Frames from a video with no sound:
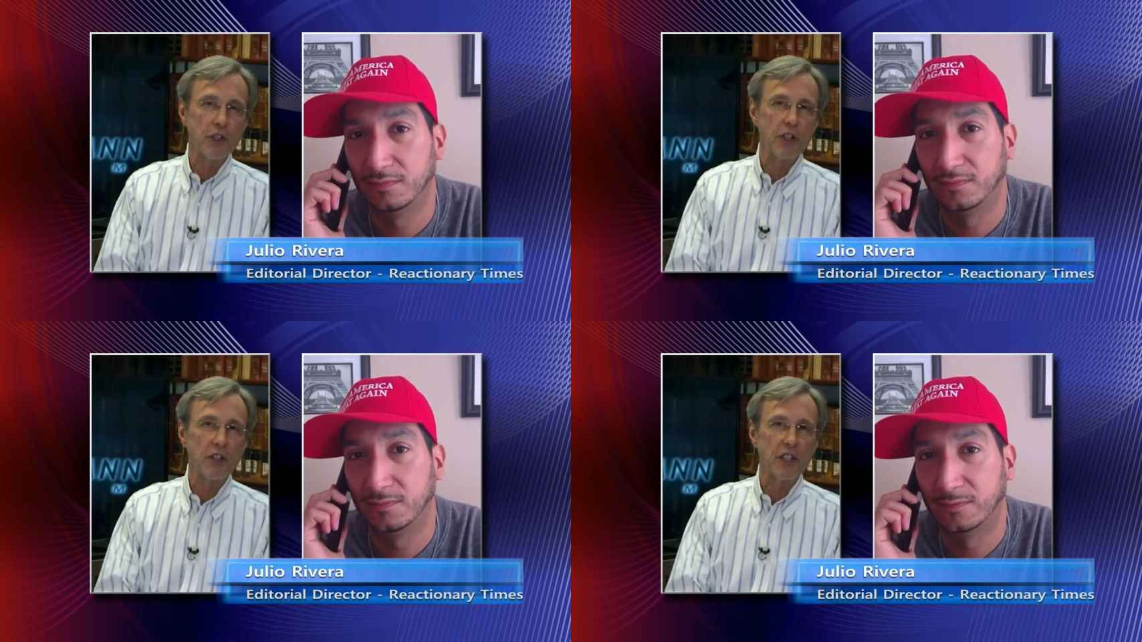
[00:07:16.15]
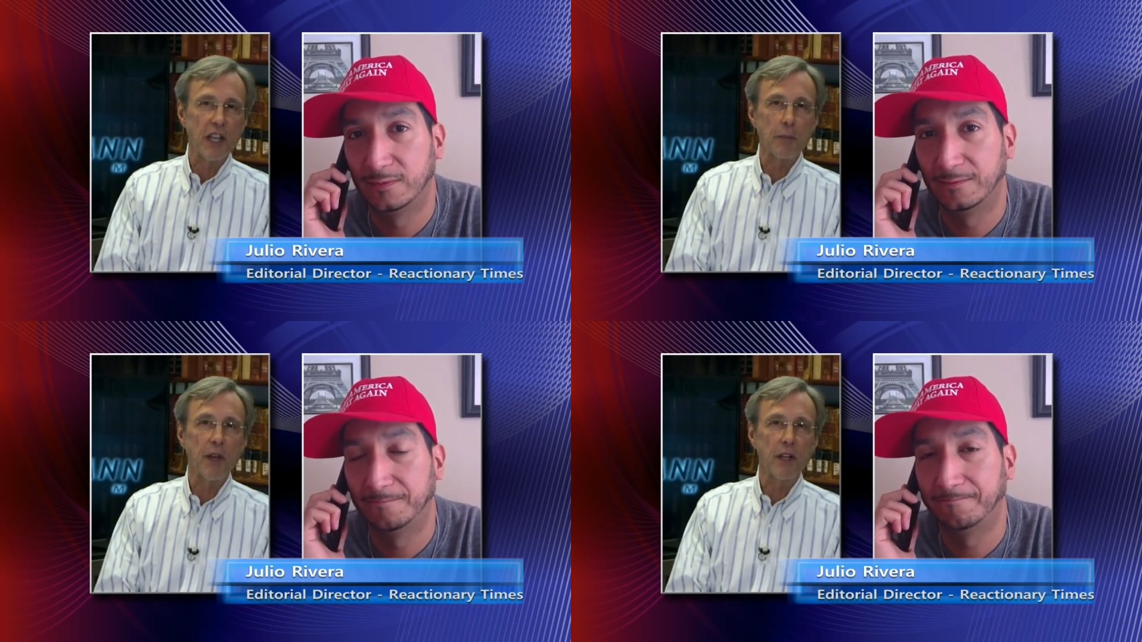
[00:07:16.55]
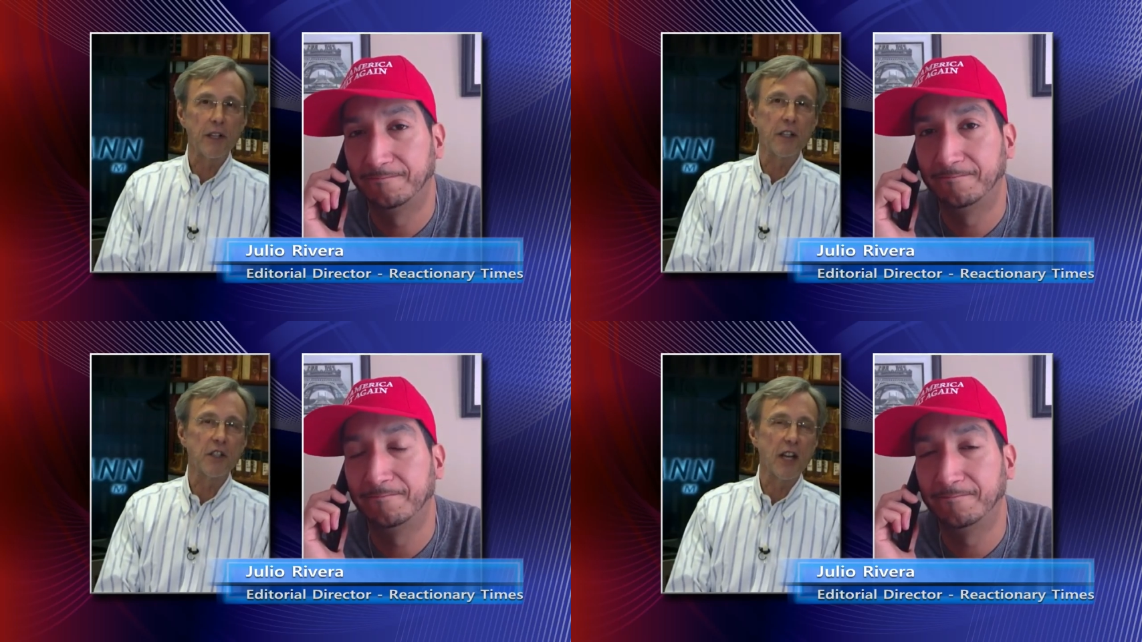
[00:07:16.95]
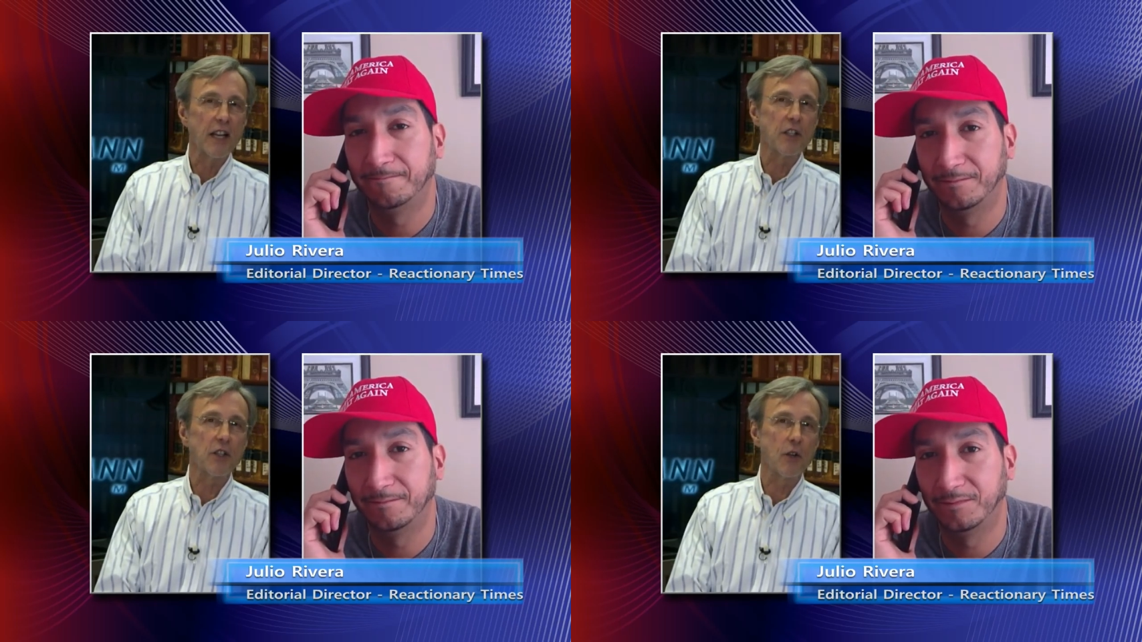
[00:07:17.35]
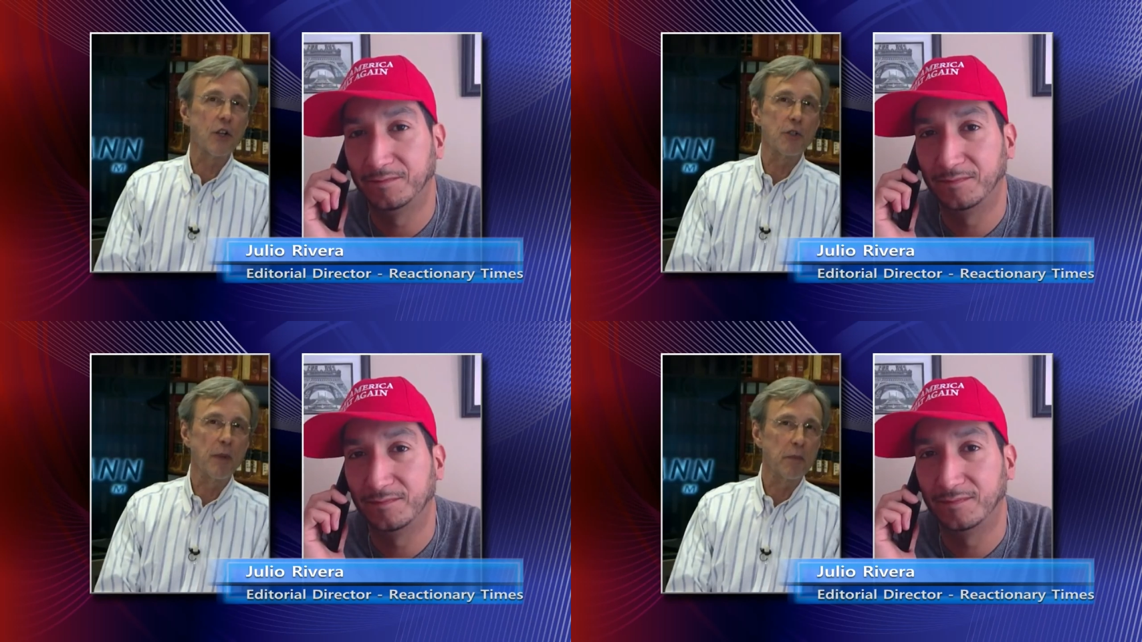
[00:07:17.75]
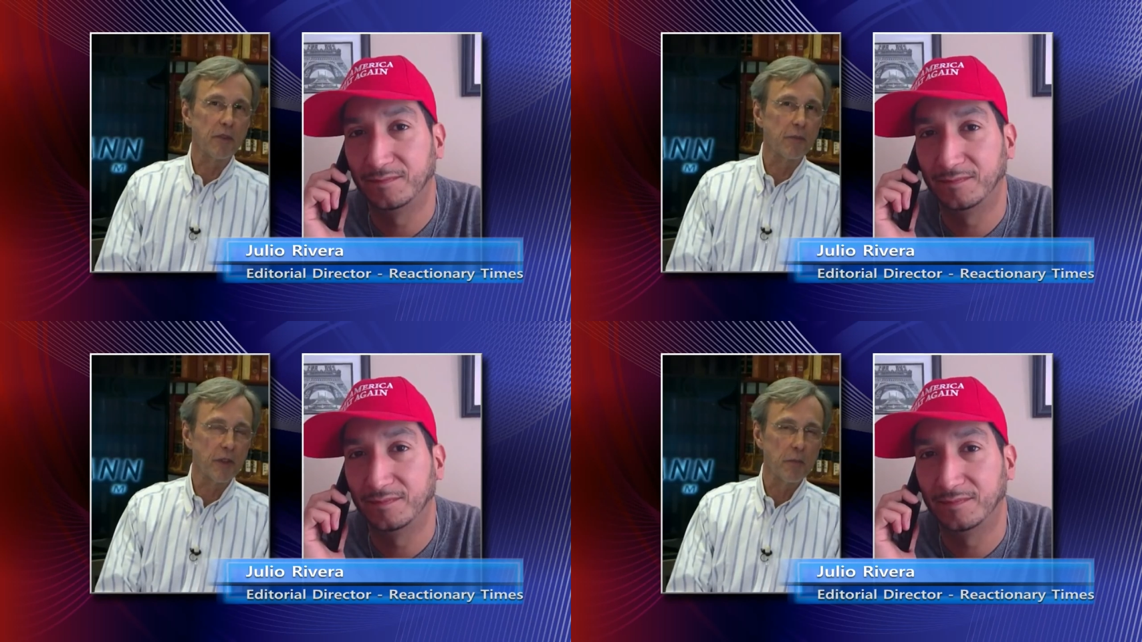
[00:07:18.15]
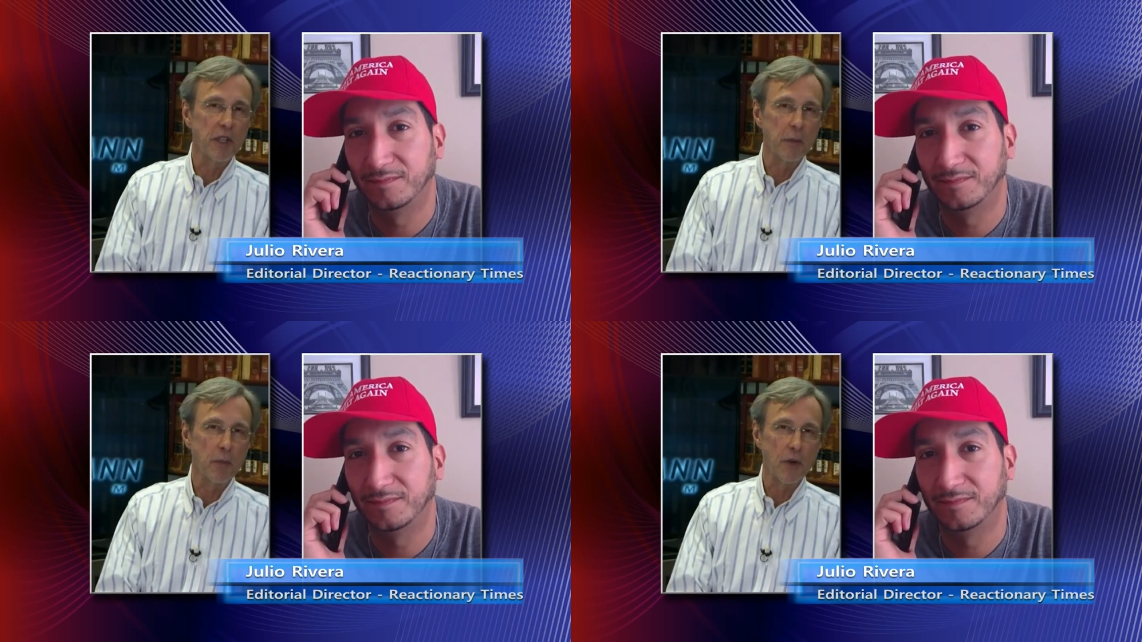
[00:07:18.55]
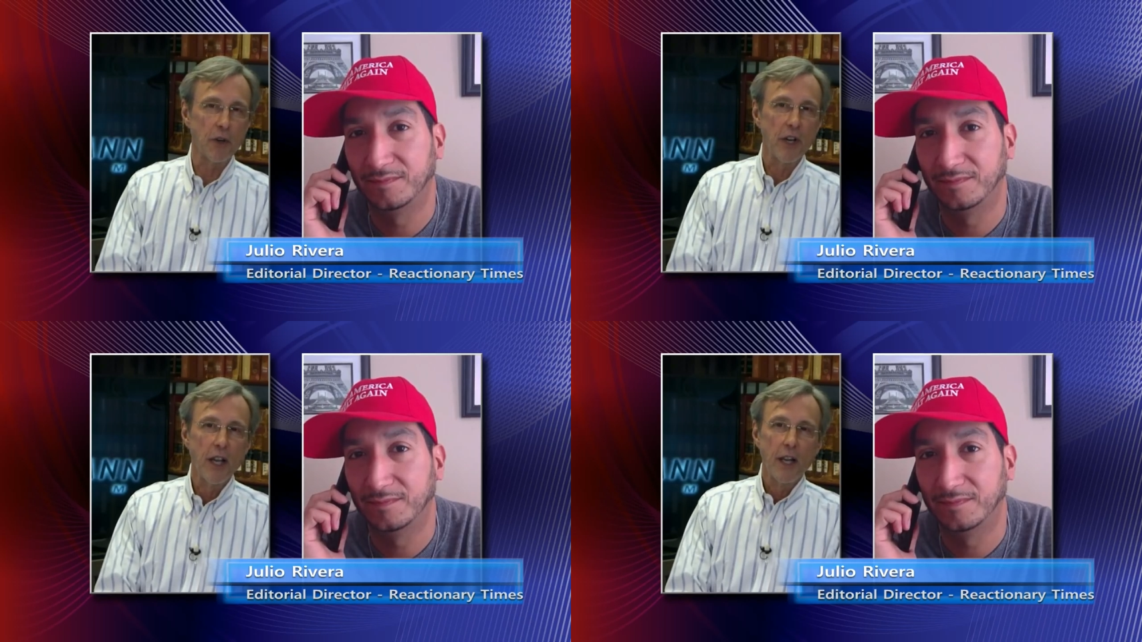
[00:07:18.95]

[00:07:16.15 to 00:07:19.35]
Speaker 1: that the death penalty does not discourage people from committing murder.